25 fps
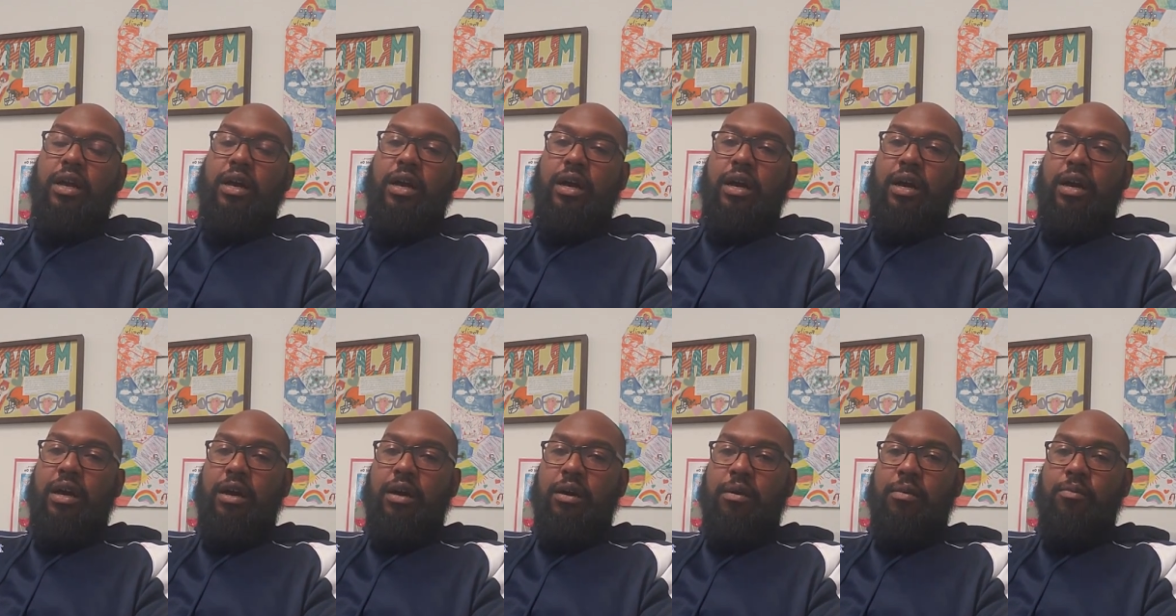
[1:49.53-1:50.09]

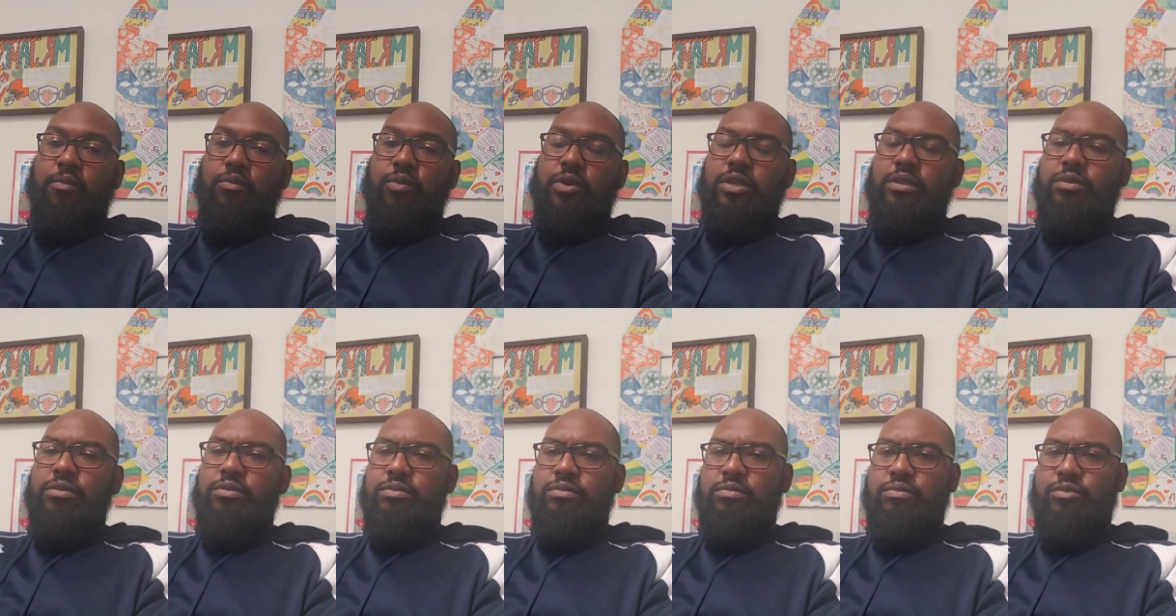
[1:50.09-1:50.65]
When
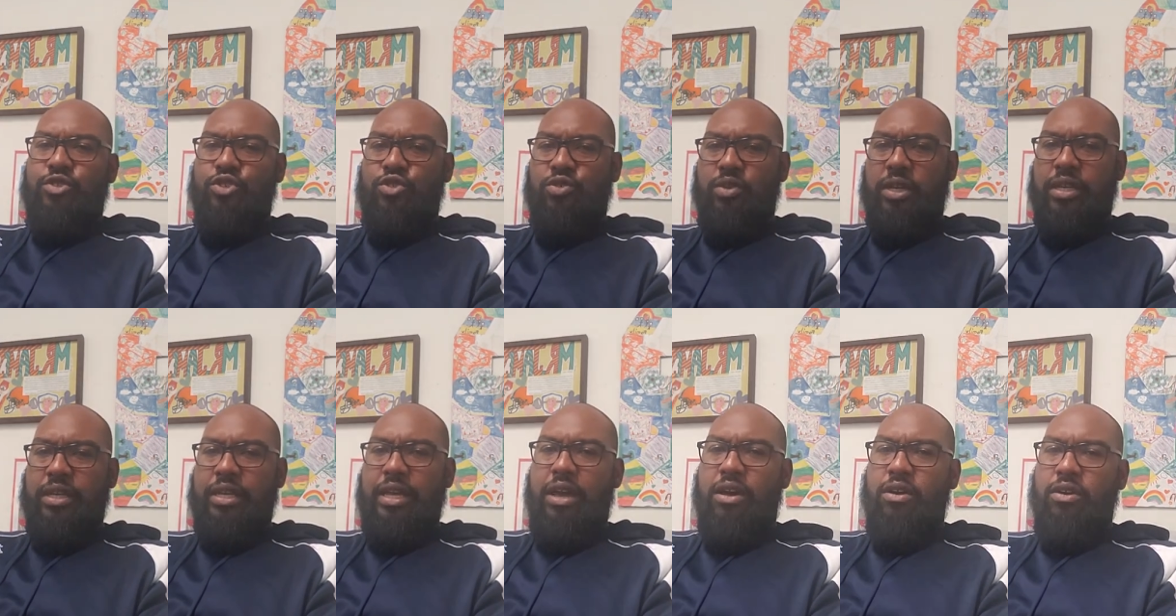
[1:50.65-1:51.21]
you
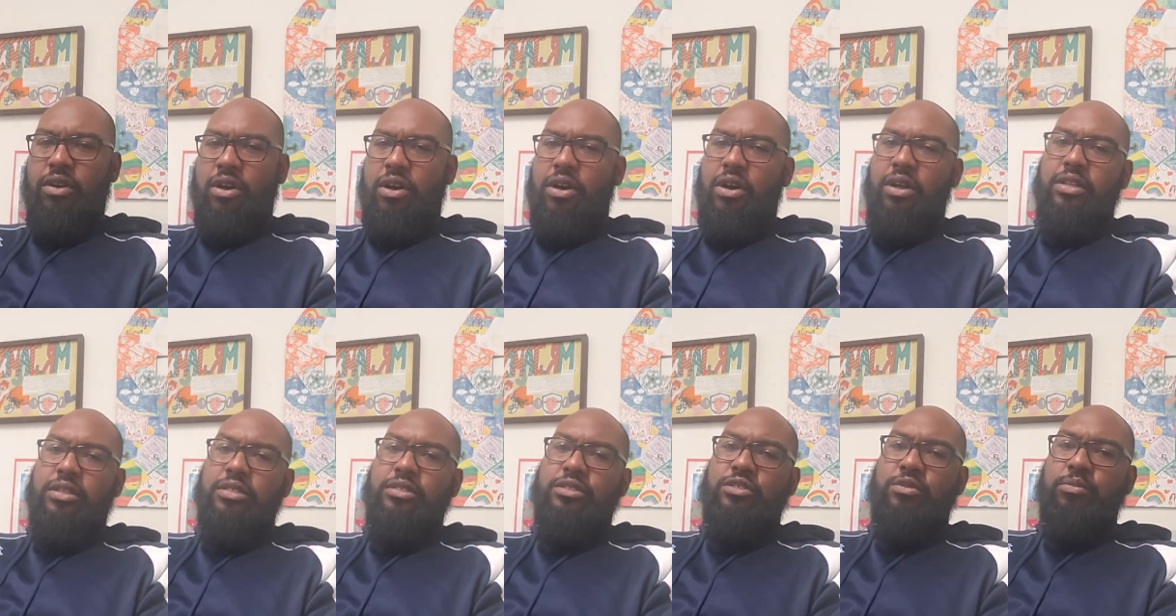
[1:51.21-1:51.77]
drink alcohol,
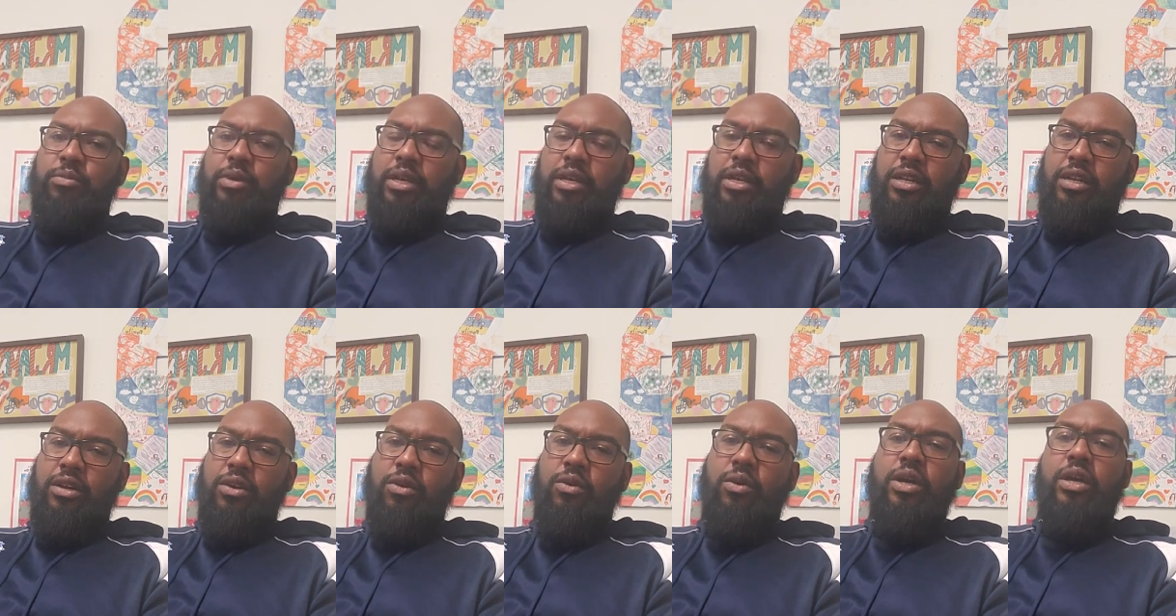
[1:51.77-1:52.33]
as you may
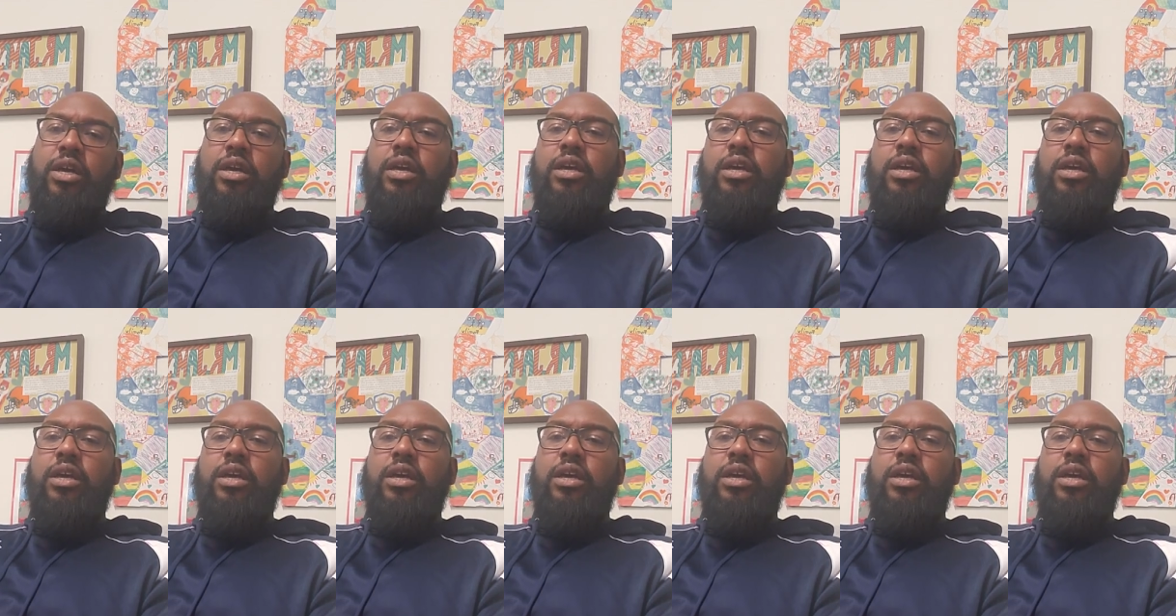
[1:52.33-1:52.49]
know,